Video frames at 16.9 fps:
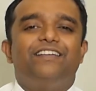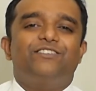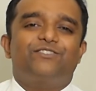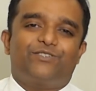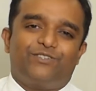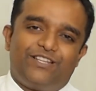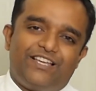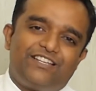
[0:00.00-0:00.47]

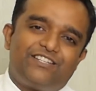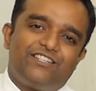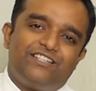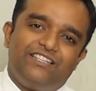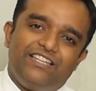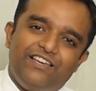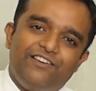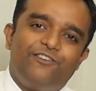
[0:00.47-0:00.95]
so that
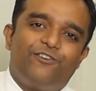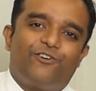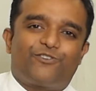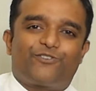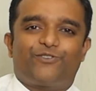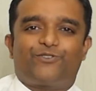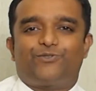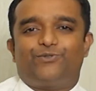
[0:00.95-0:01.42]
they will
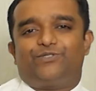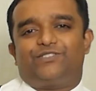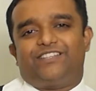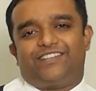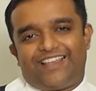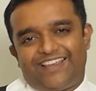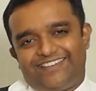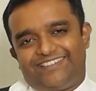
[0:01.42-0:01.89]
also choose
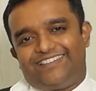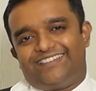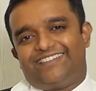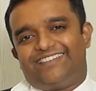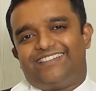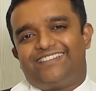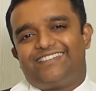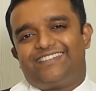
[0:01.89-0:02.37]
the right
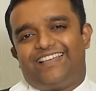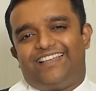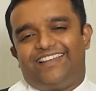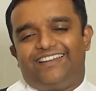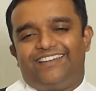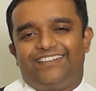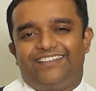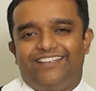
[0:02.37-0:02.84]
dentist
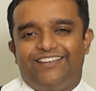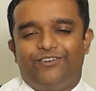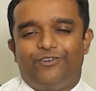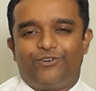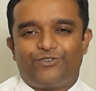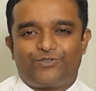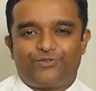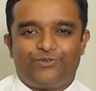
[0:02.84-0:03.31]
and they
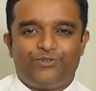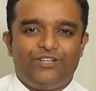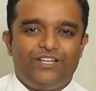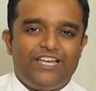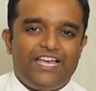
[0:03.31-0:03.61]
will also